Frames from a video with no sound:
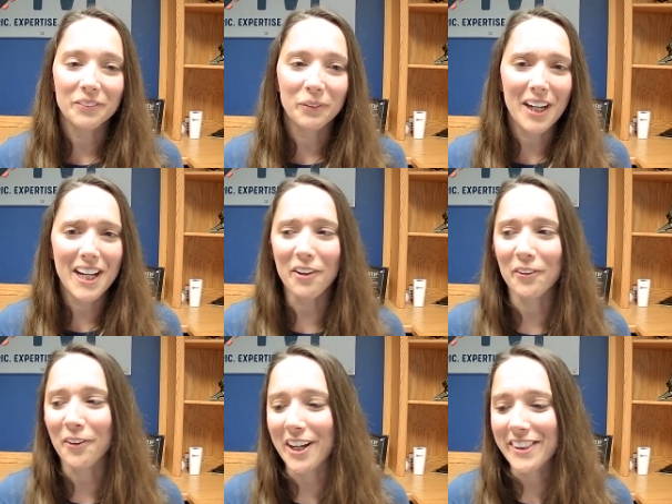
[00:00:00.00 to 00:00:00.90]
Well, I don't
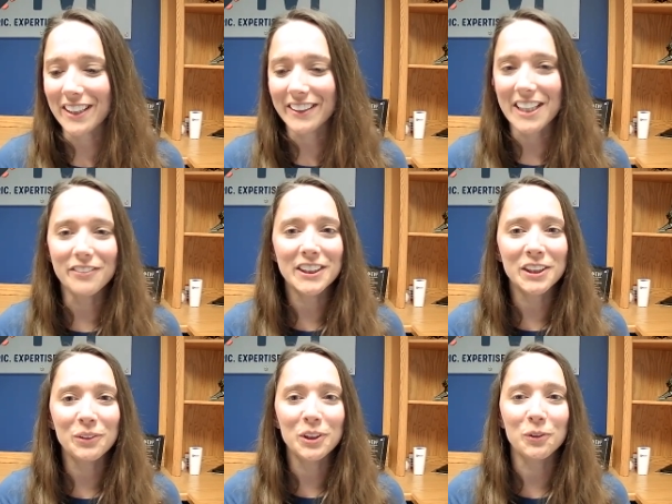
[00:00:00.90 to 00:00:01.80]
know. I think life is
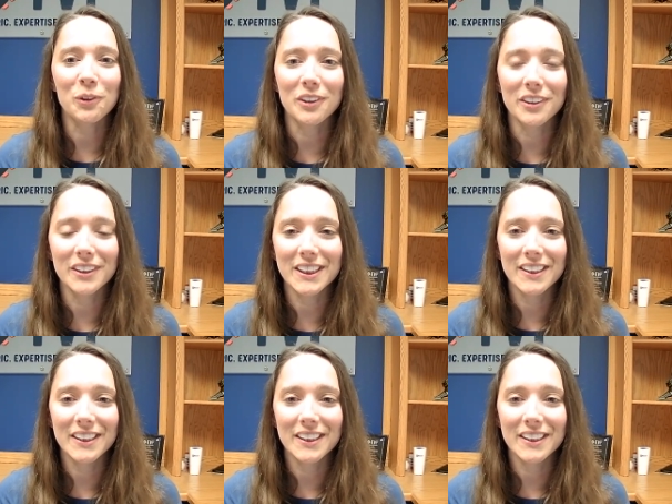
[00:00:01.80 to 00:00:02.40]
too short,